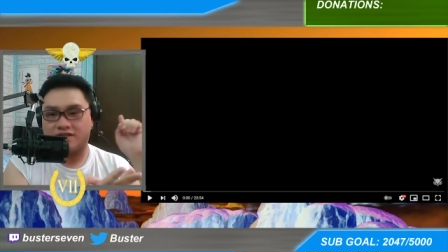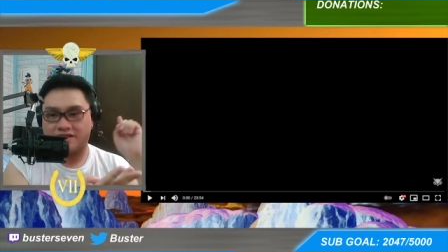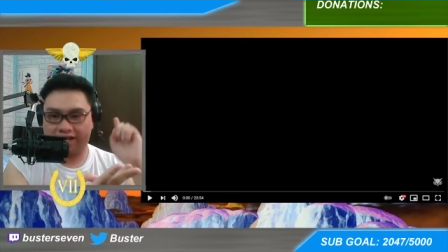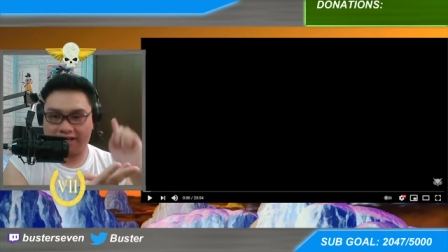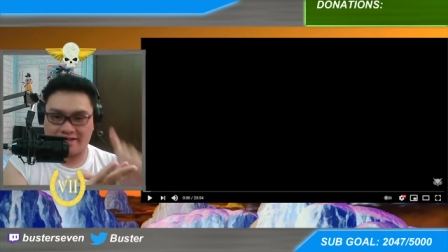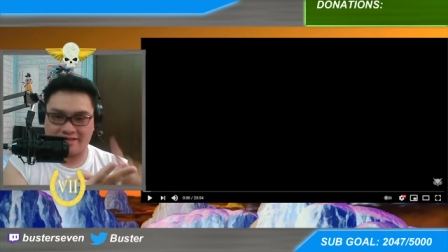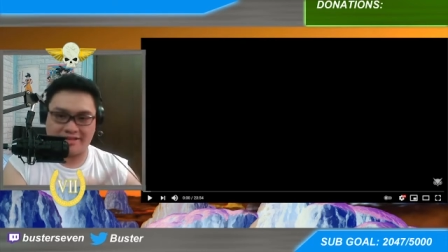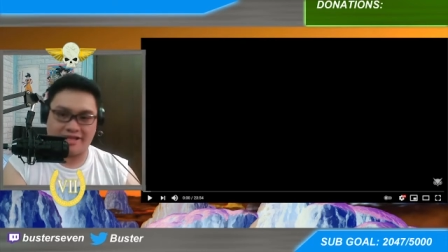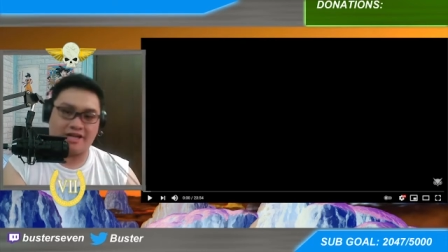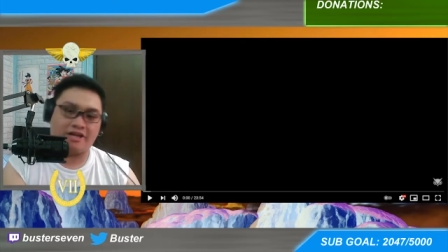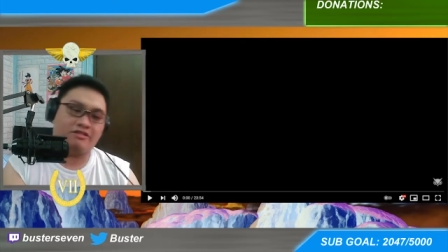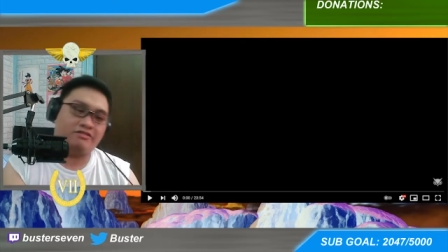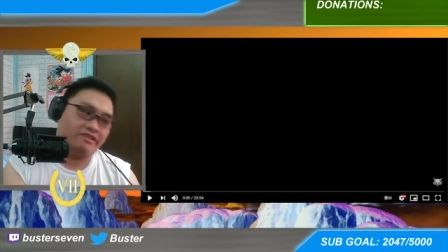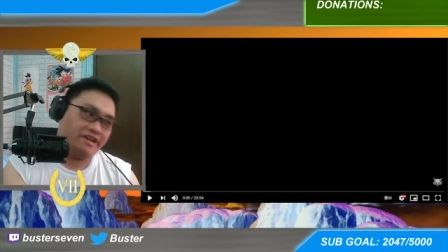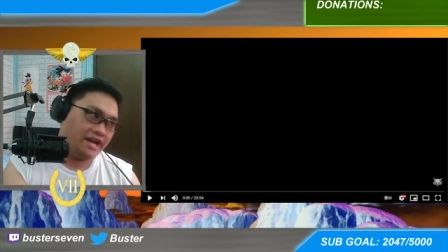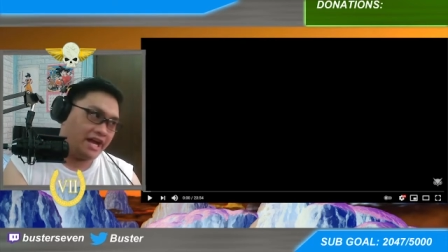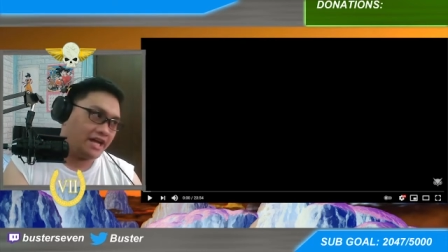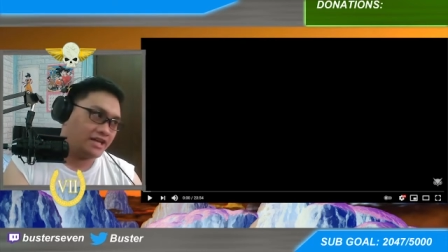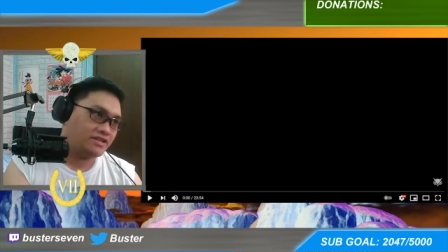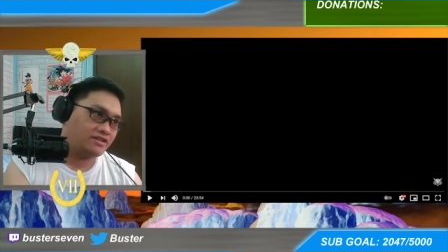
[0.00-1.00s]
Lythero
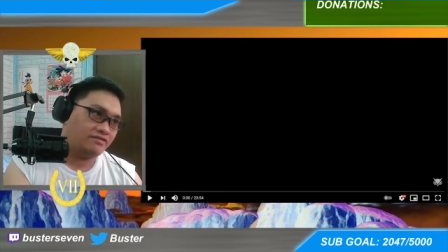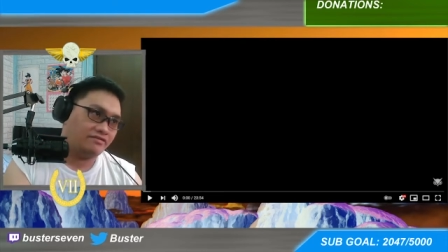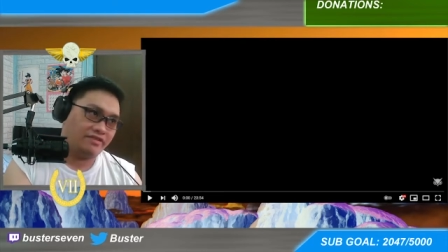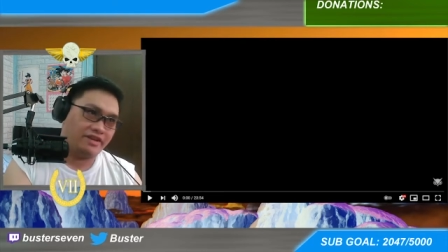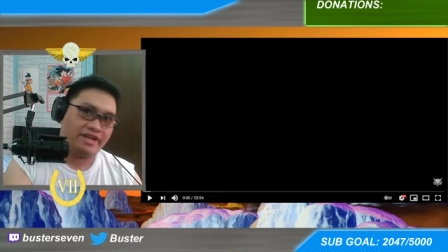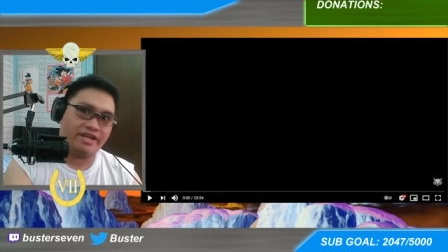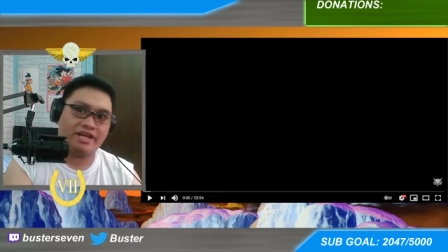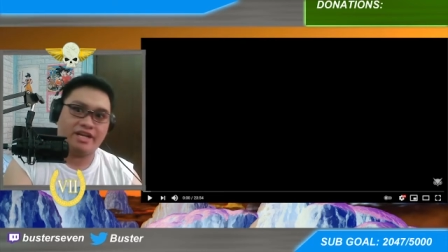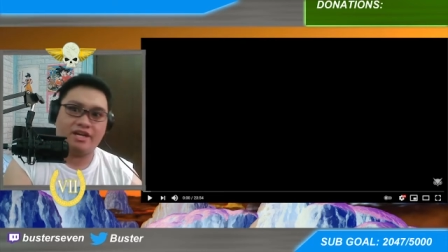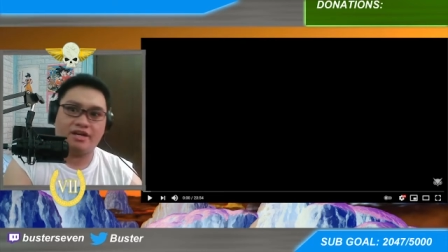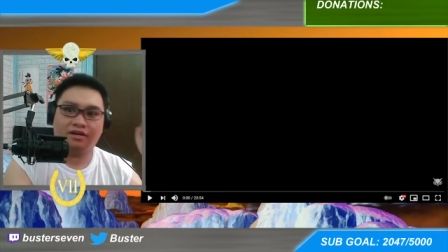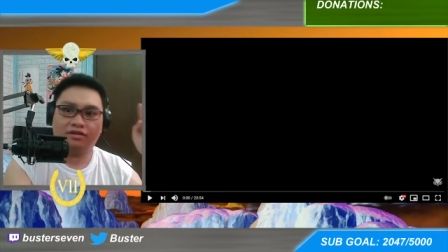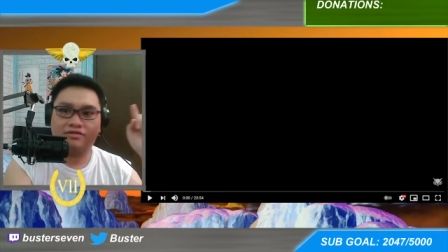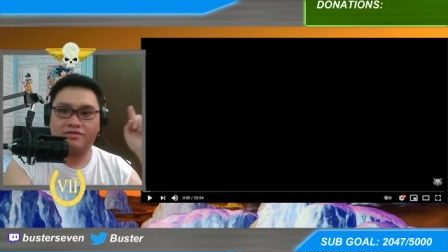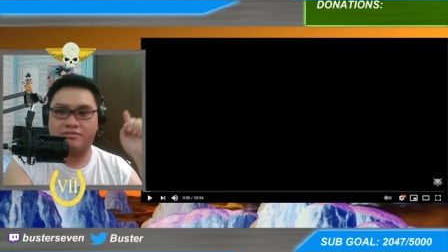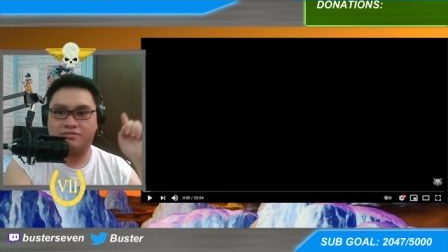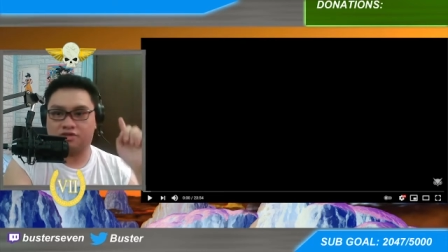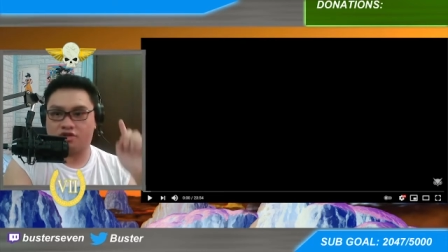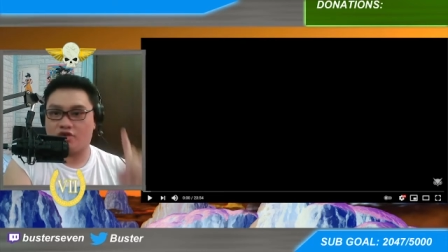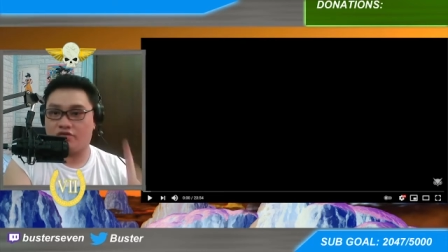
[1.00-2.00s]
reaction
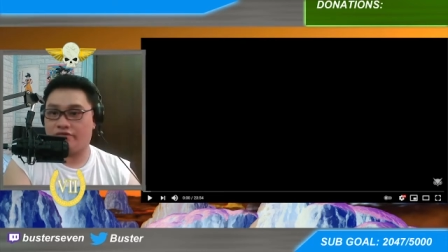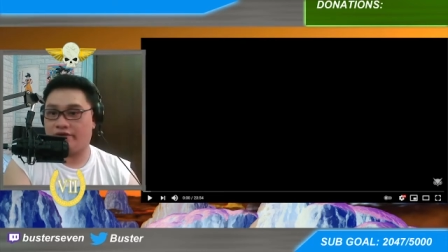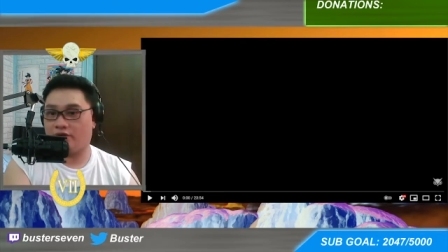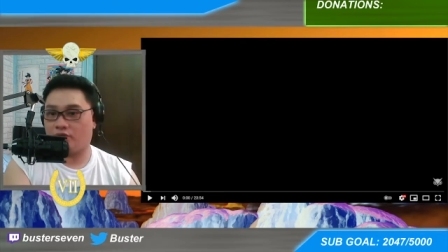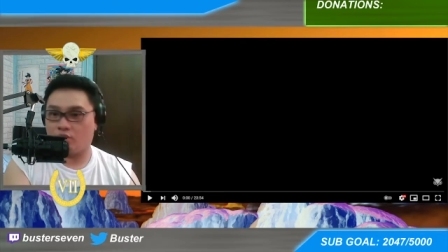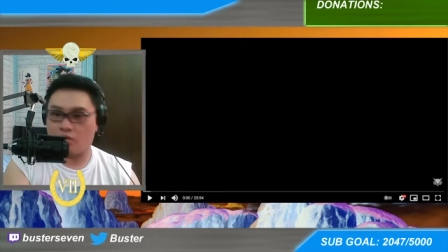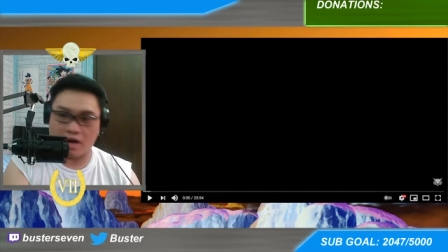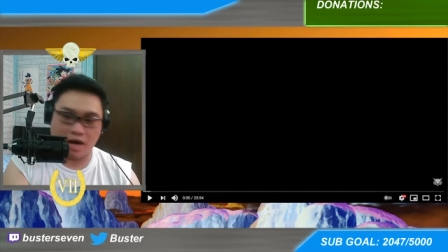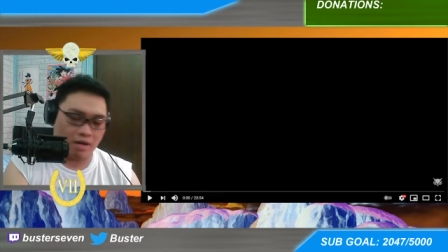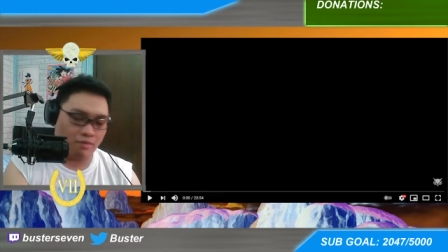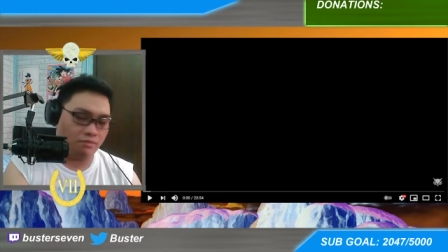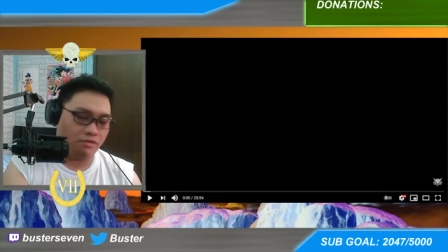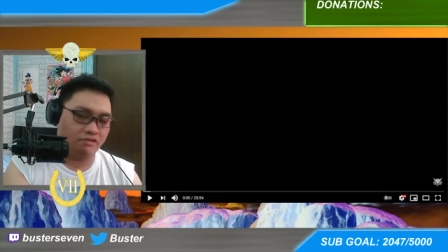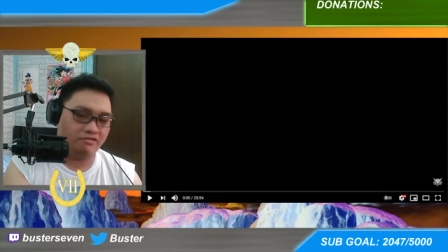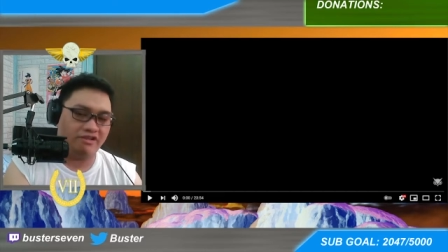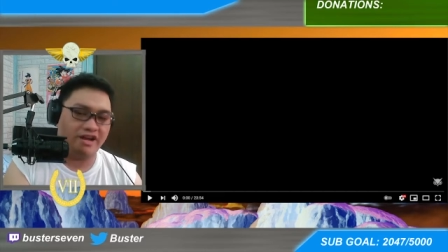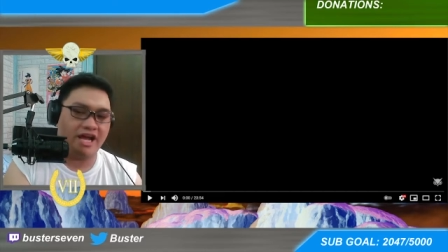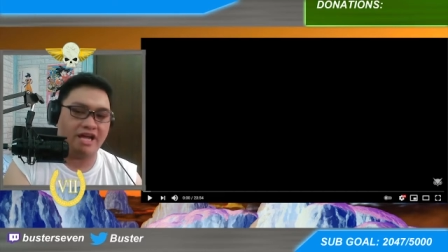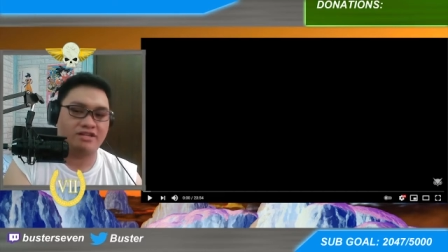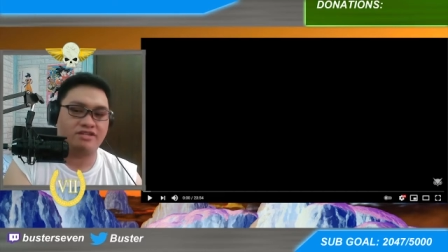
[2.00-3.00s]
videos, Soviet Womble
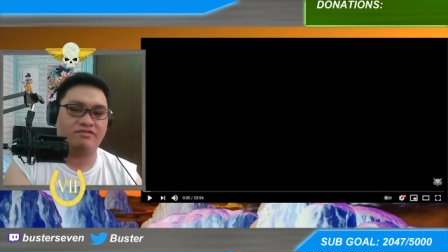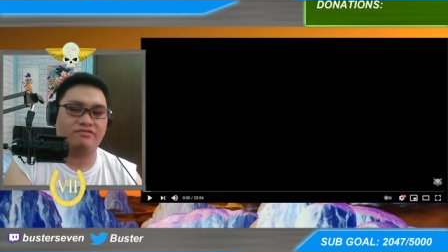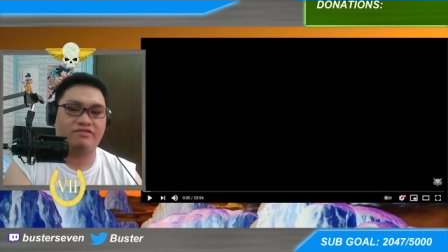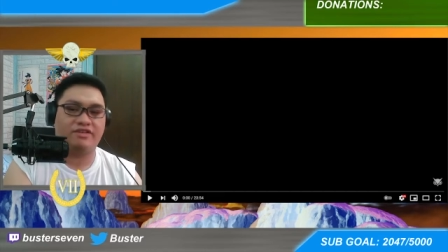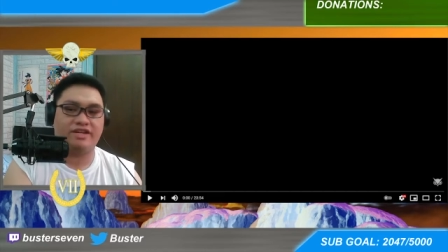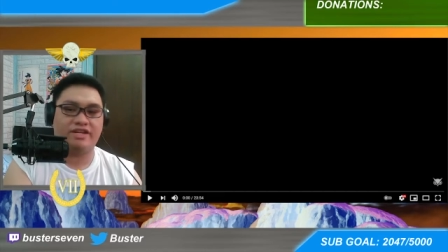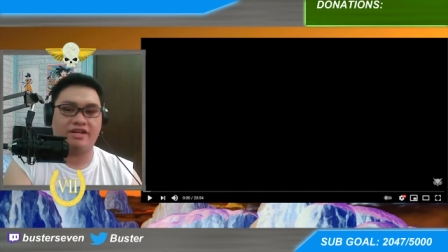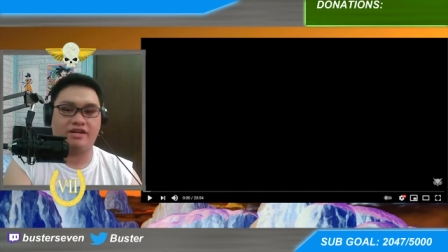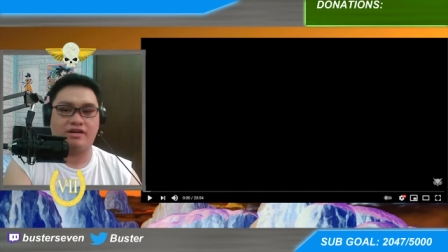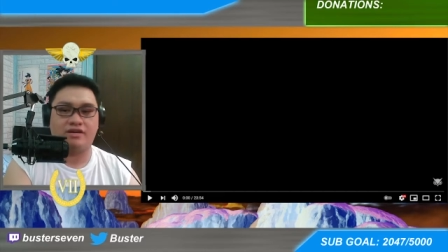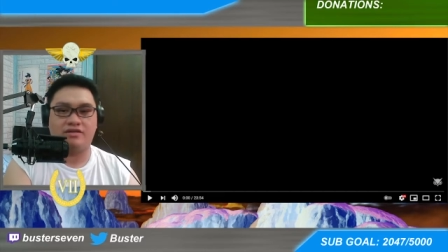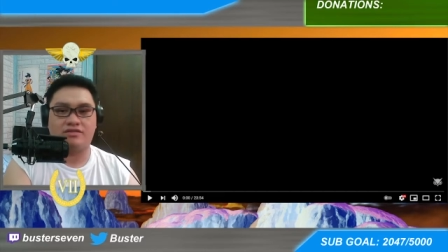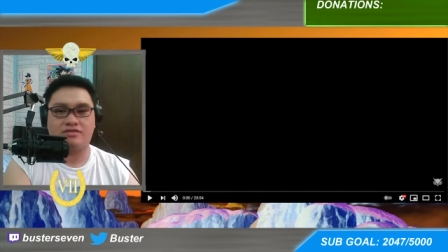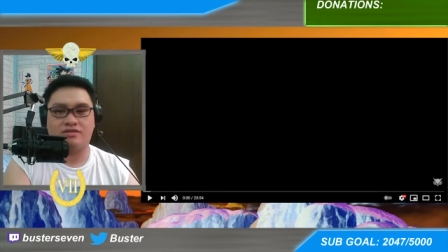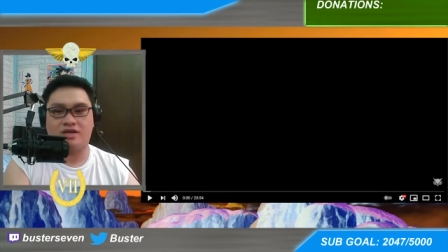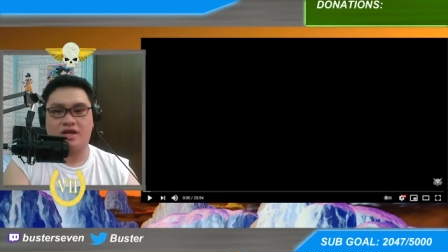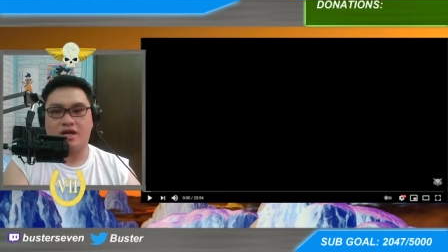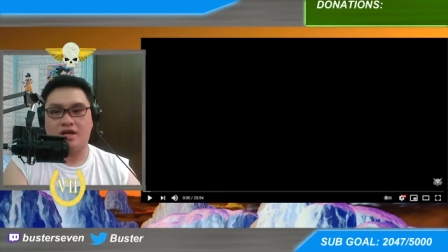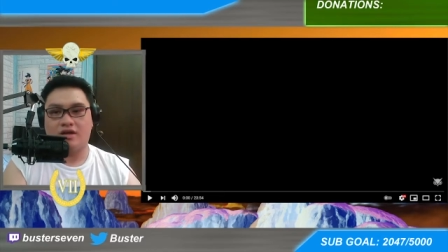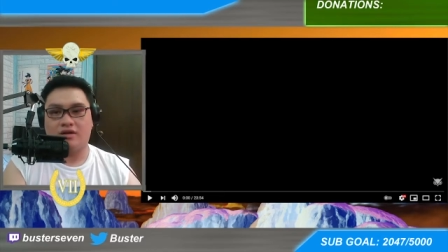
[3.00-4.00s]
reaction videos,